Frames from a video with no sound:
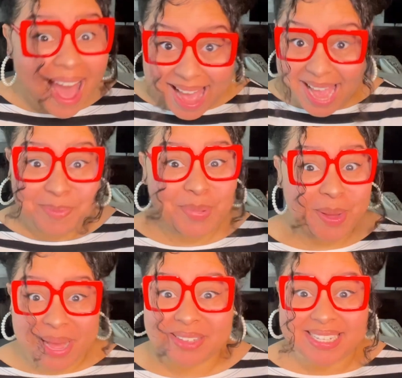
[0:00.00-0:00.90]
hype
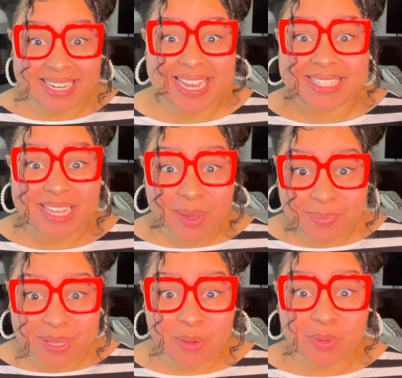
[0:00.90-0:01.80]
about today's
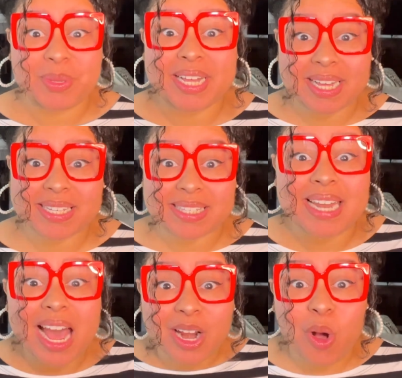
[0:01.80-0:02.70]
upload because not